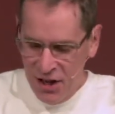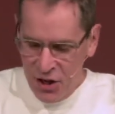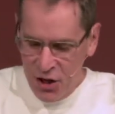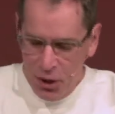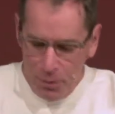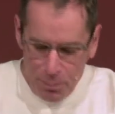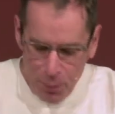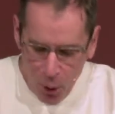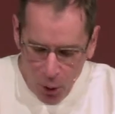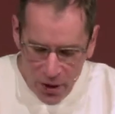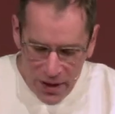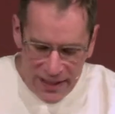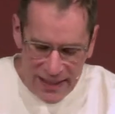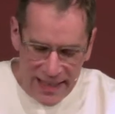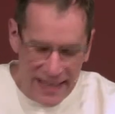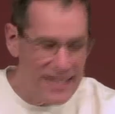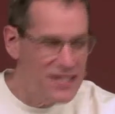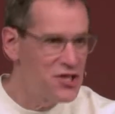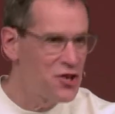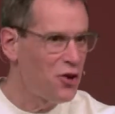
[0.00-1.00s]
You're born
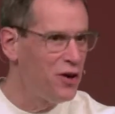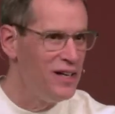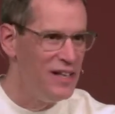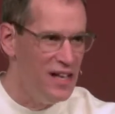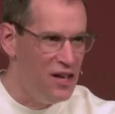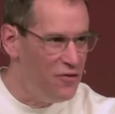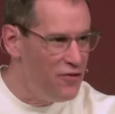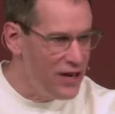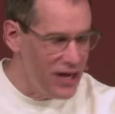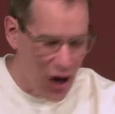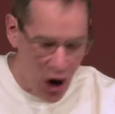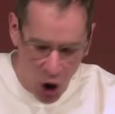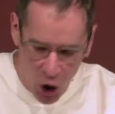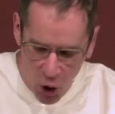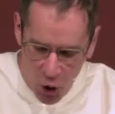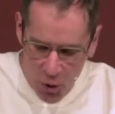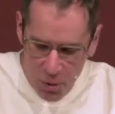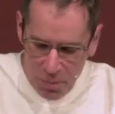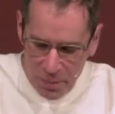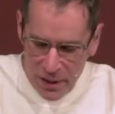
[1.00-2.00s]
again to a living
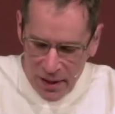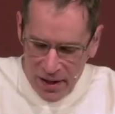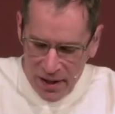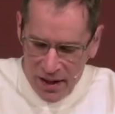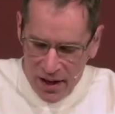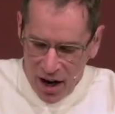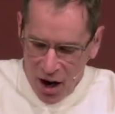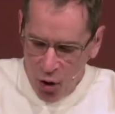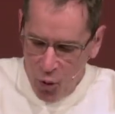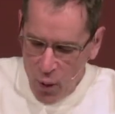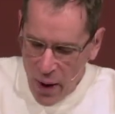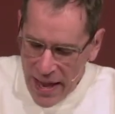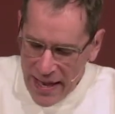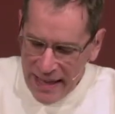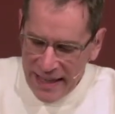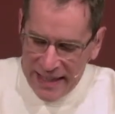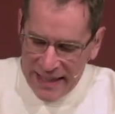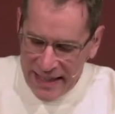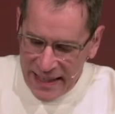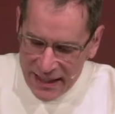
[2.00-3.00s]
hope
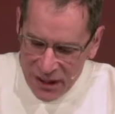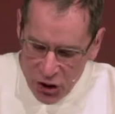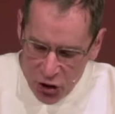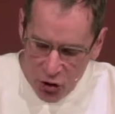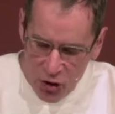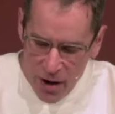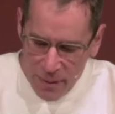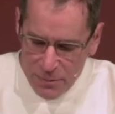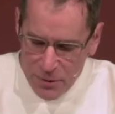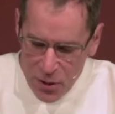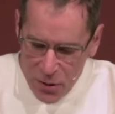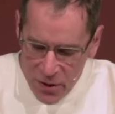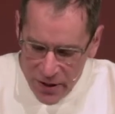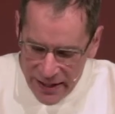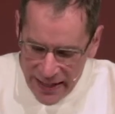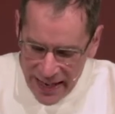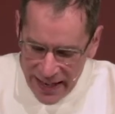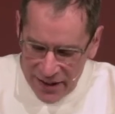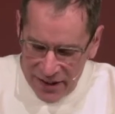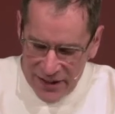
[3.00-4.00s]
awaiting an incorruptible
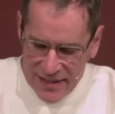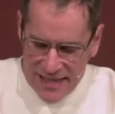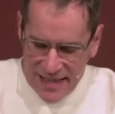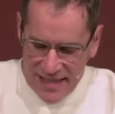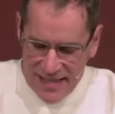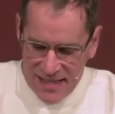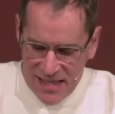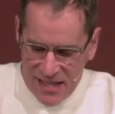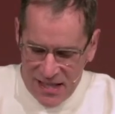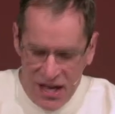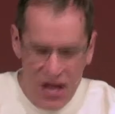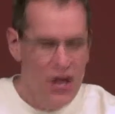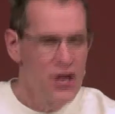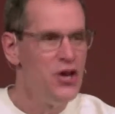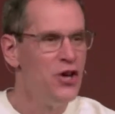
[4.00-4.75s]
inheritance.